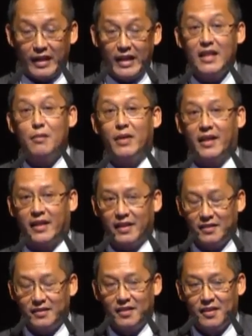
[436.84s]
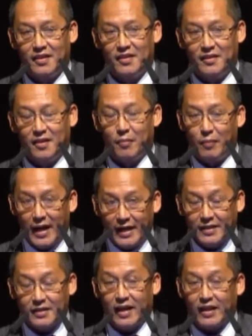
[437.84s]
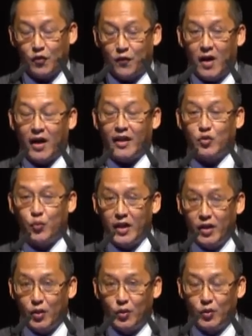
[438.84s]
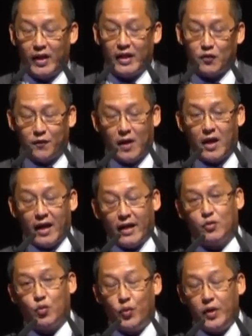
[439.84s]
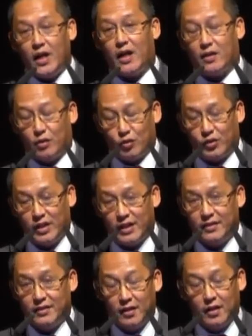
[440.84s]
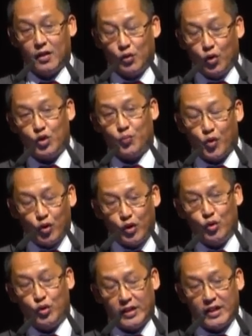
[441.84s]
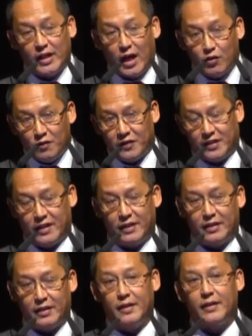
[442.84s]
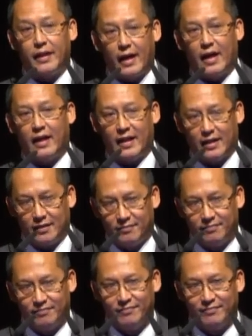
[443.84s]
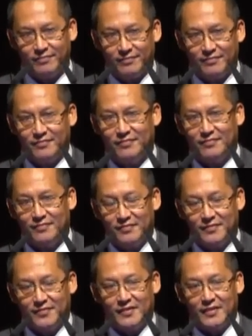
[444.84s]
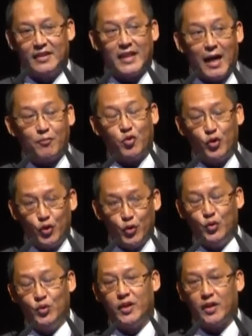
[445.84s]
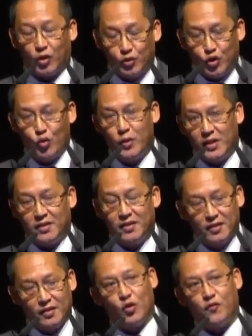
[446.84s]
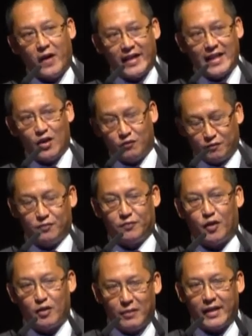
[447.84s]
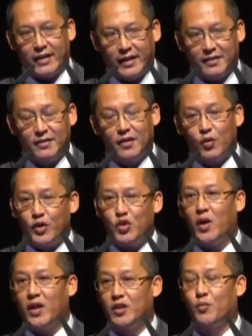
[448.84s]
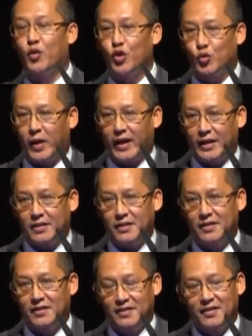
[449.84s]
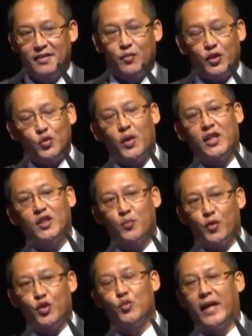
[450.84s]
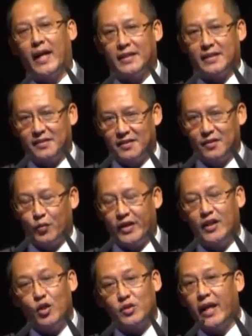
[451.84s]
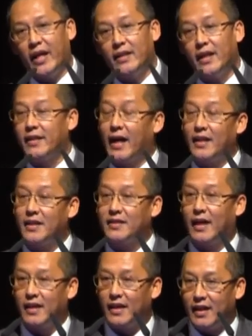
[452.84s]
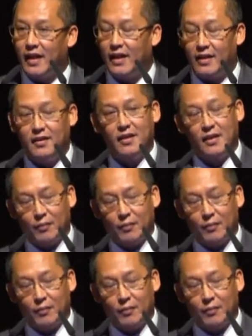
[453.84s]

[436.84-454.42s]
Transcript: in the market, but as far as we know, as far as we are concerned, those produced in our facility, they are halal. It's up to you, the consumers, to find out from the market which one is produced by us, which one is produced by others. We're not saying that the others are non-halal,